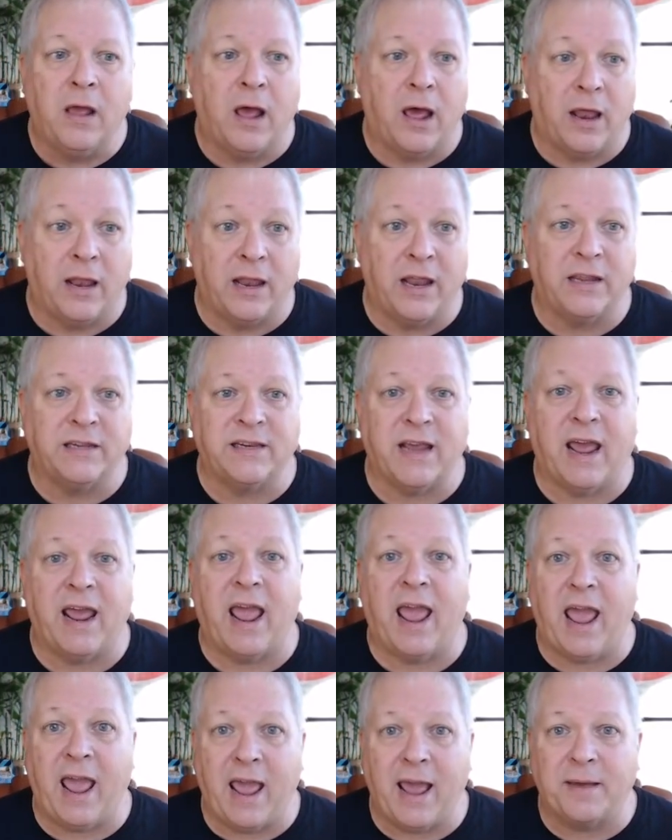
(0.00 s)
Unless I
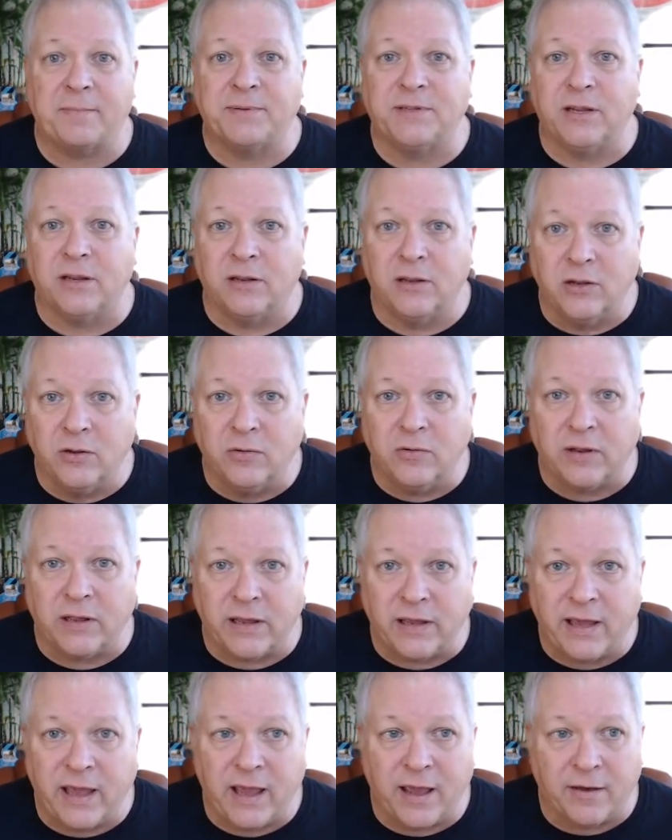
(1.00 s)

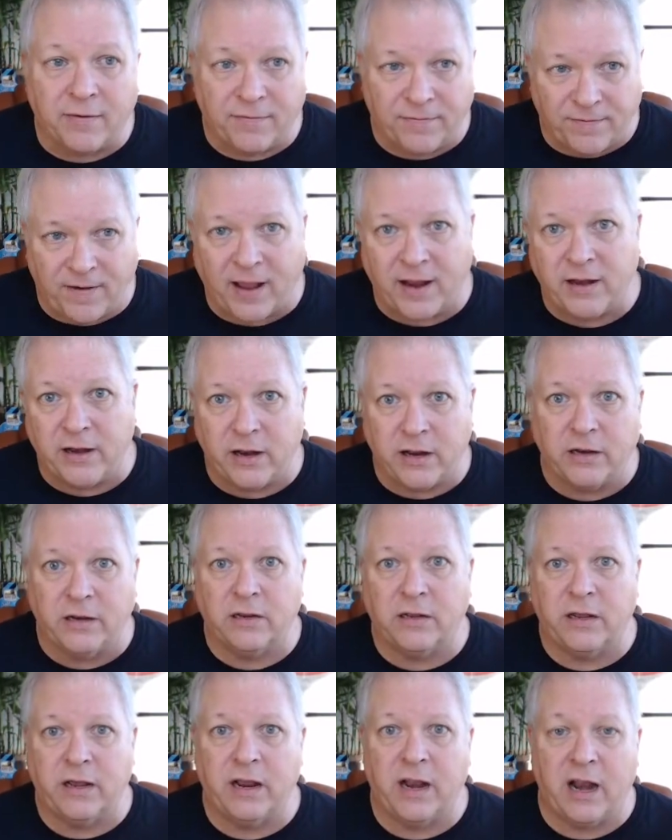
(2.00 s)
absolutely can't find it
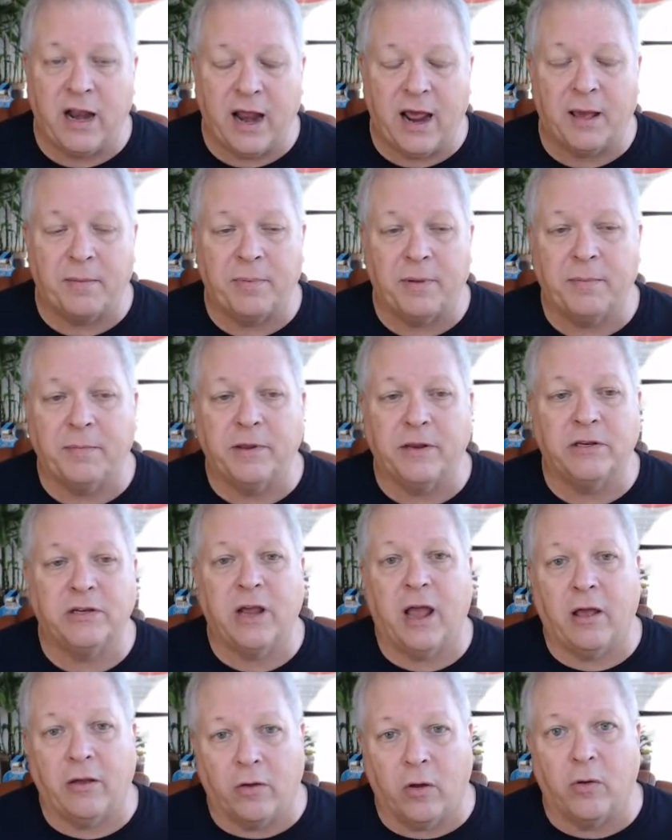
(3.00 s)
in an app image,
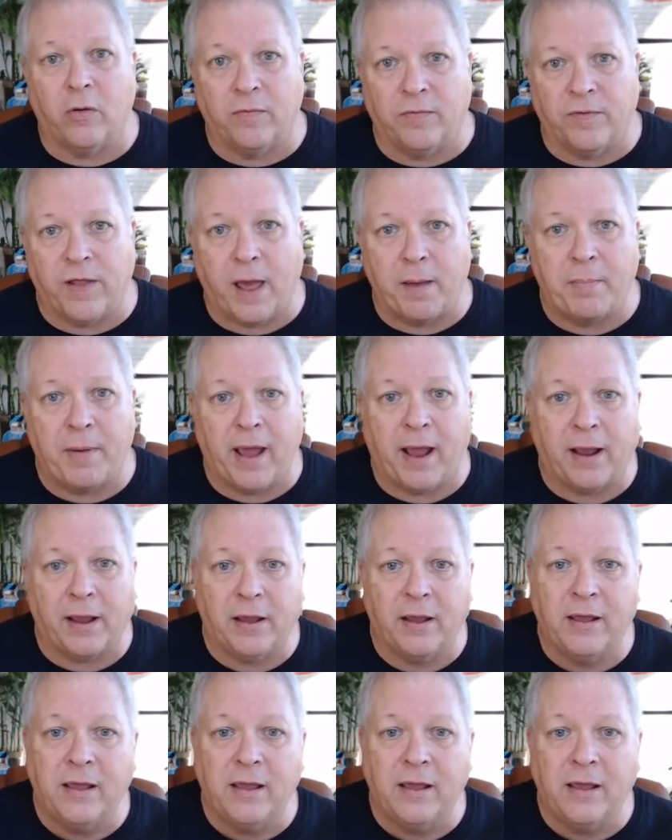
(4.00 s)
I'll go to Flatpak.